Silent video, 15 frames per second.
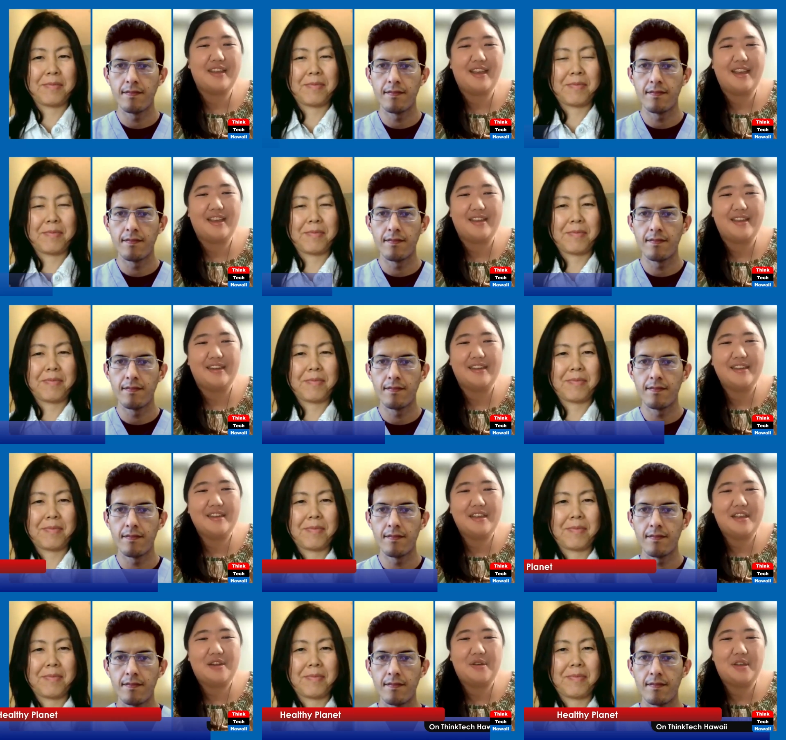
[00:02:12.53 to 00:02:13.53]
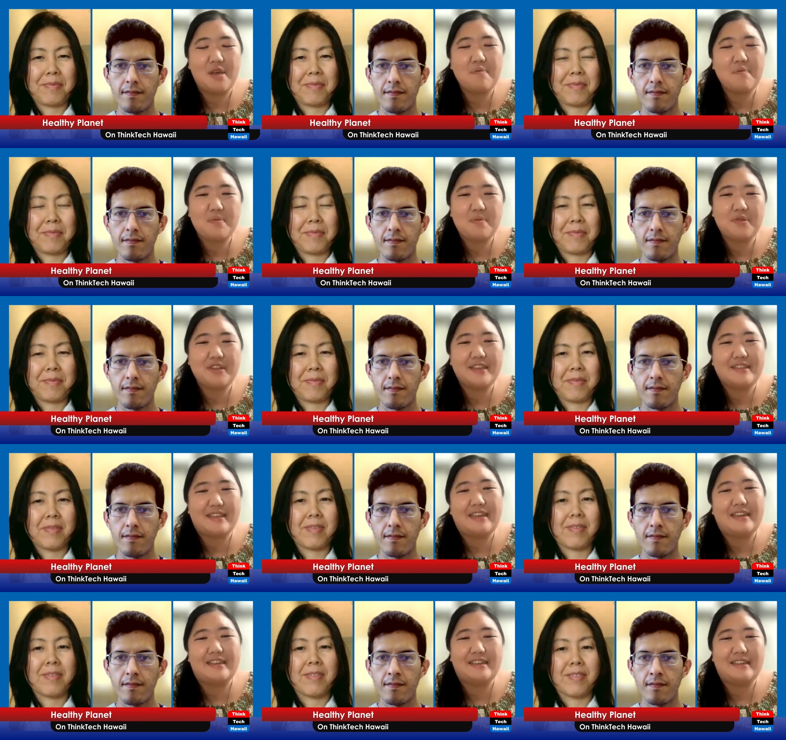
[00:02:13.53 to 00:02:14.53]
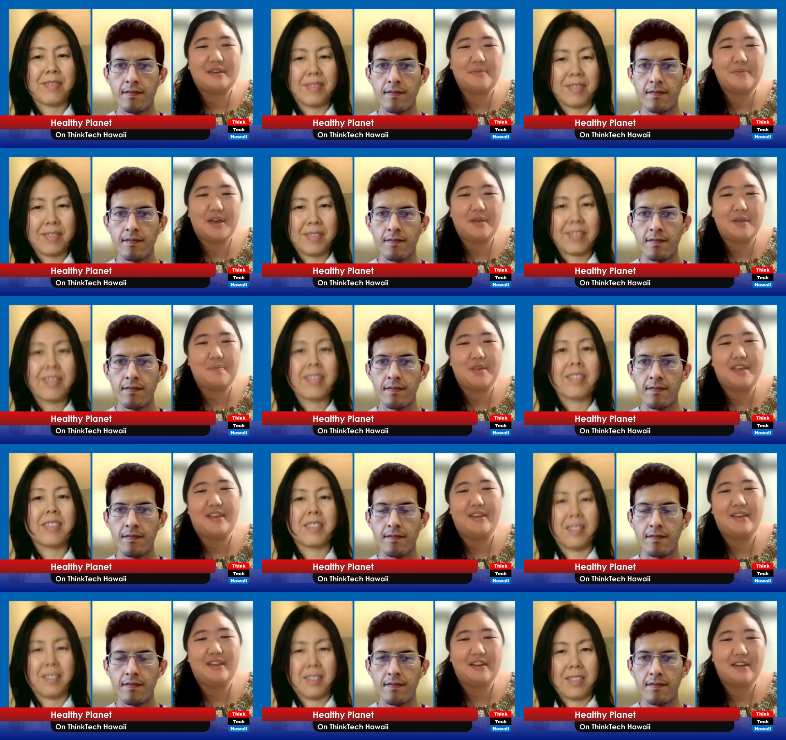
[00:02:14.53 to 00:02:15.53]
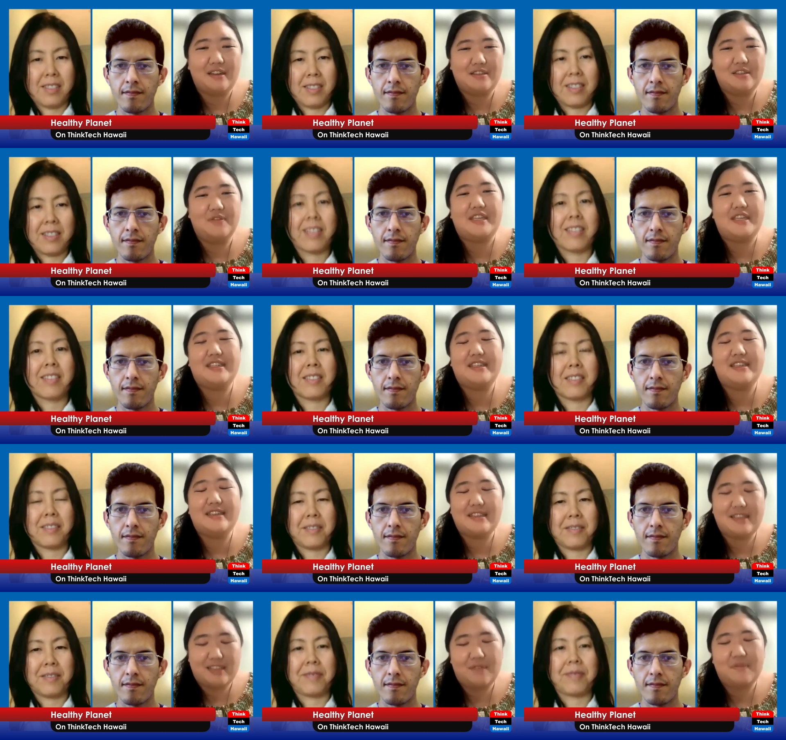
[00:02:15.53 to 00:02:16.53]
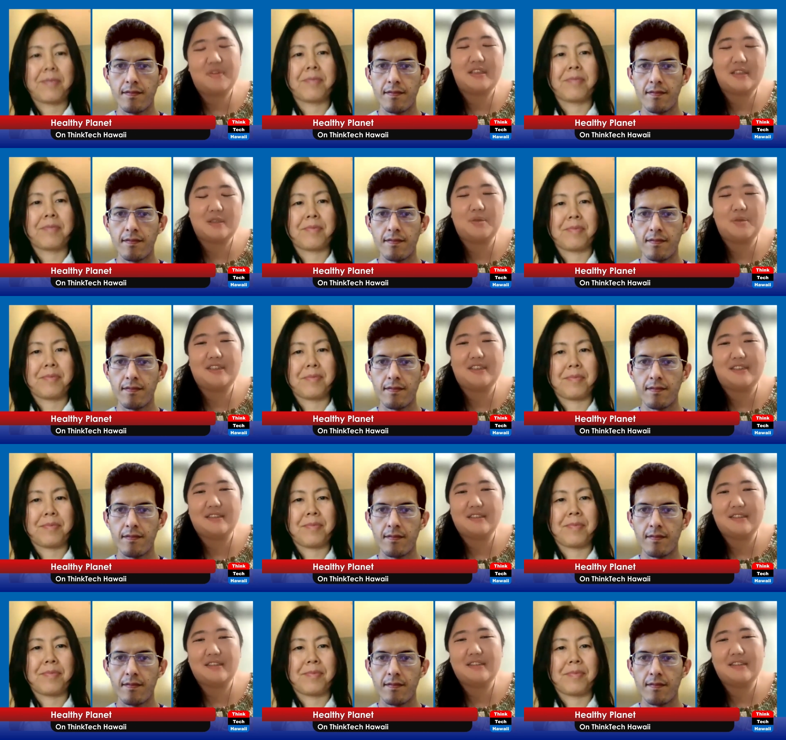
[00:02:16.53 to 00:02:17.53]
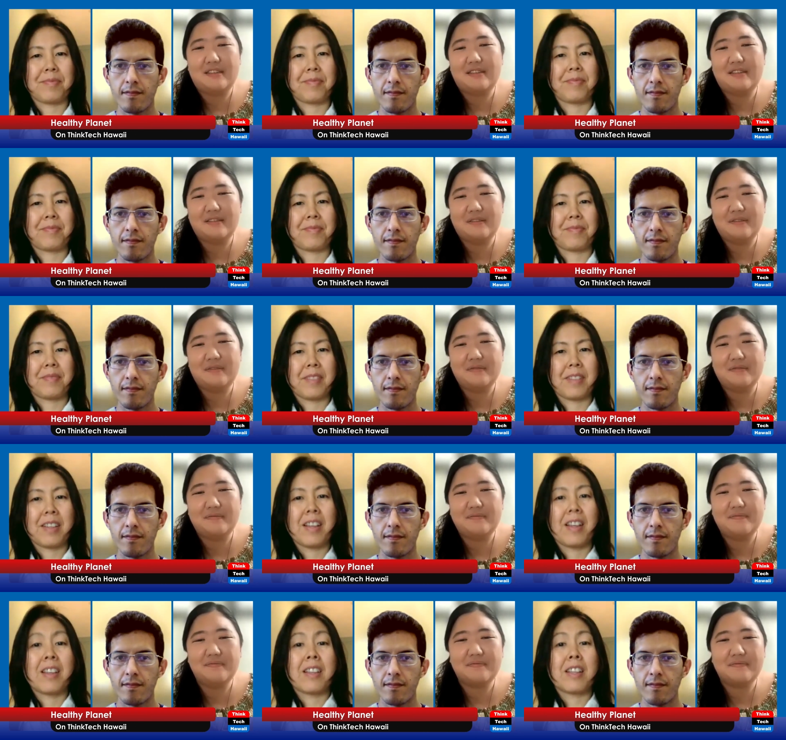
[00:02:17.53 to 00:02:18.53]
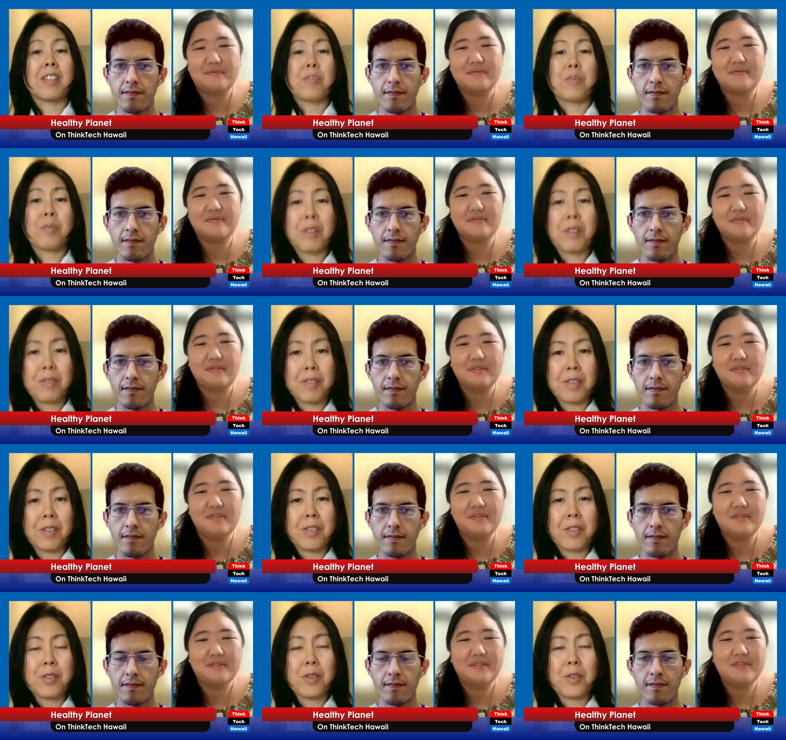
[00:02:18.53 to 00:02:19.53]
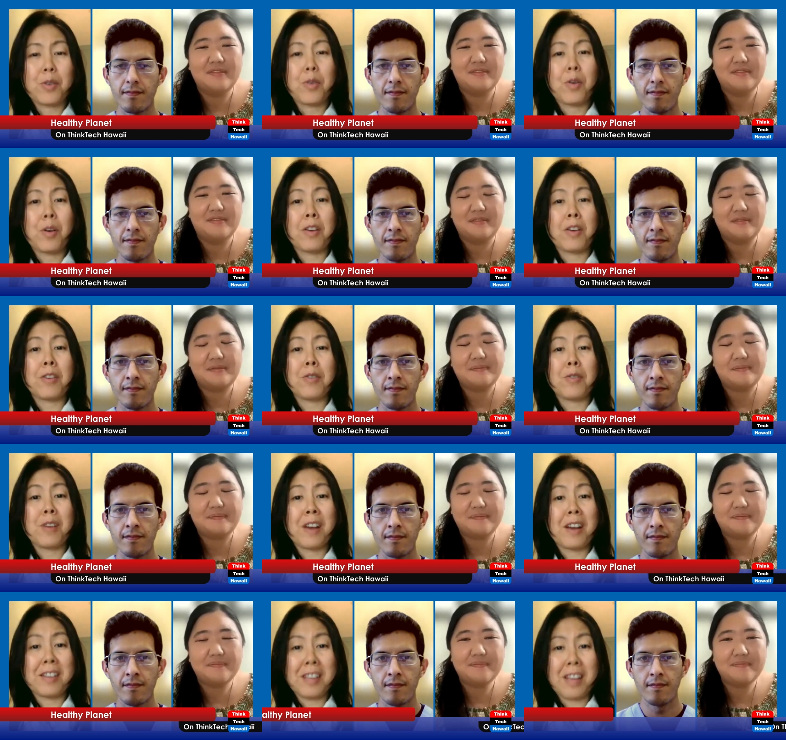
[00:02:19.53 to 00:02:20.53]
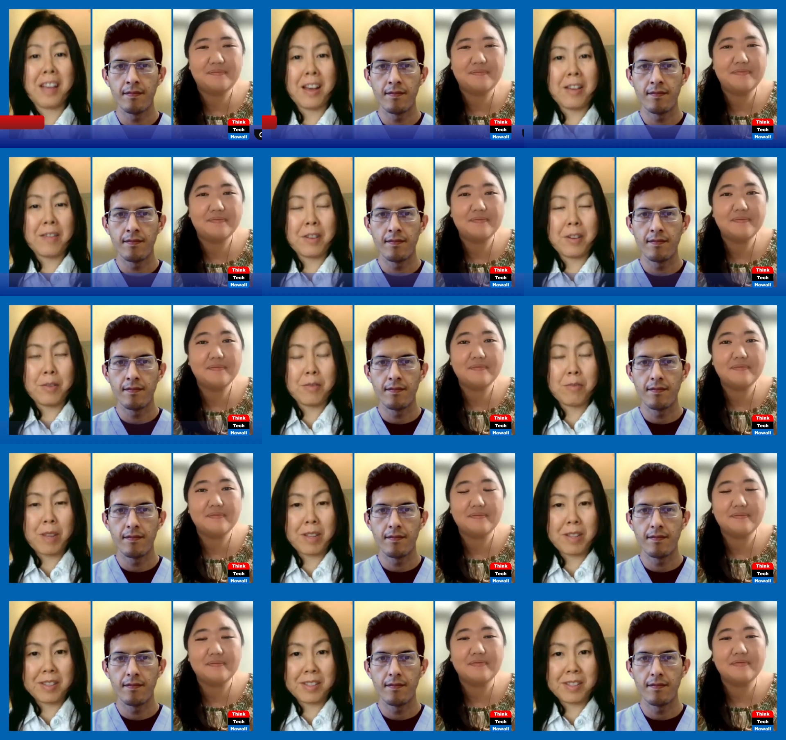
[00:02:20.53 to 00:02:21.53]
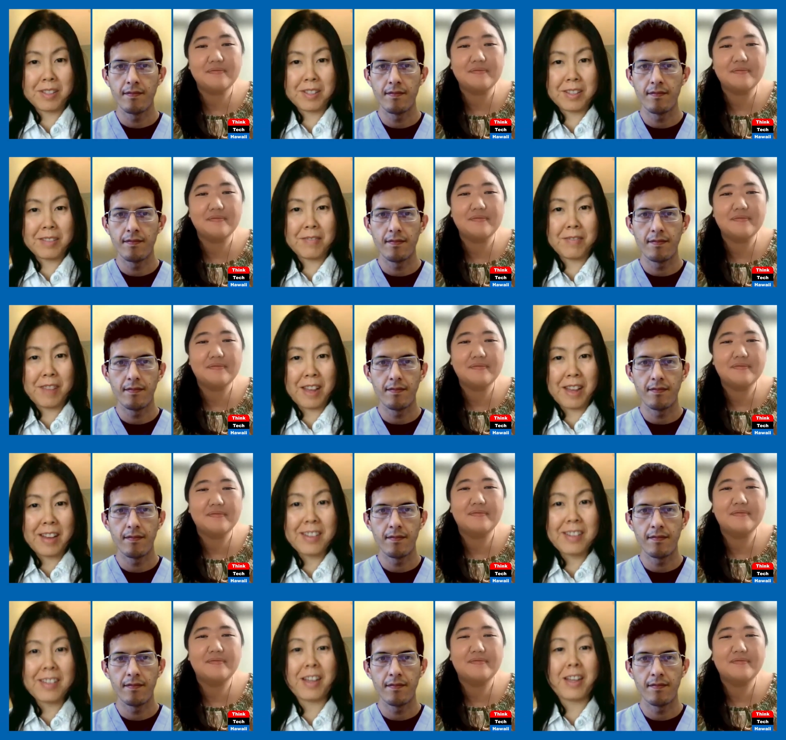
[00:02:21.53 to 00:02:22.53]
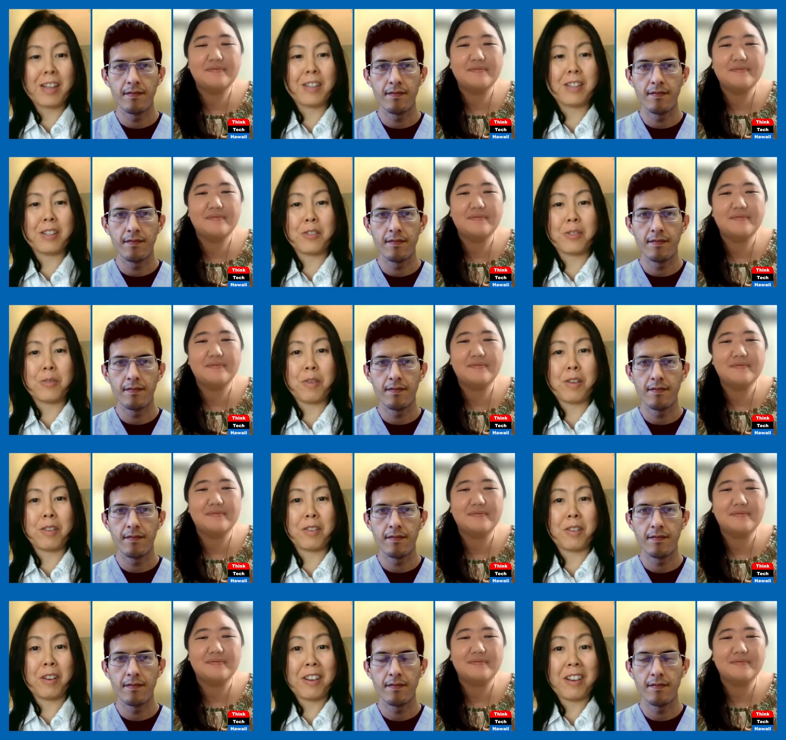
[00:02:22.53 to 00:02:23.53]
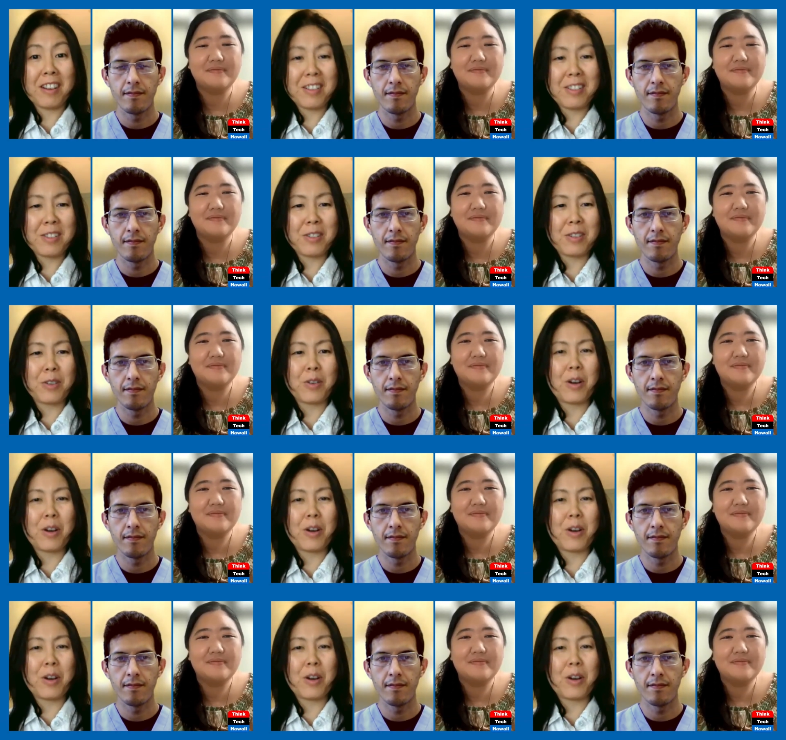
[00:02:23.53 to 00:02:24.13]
Speaker 1: and you know get people excited about being in conservation and saving these species
Speaker 2: that's wonderful. So you guys have a resident vet, uh, Dr. Juan Guerra. So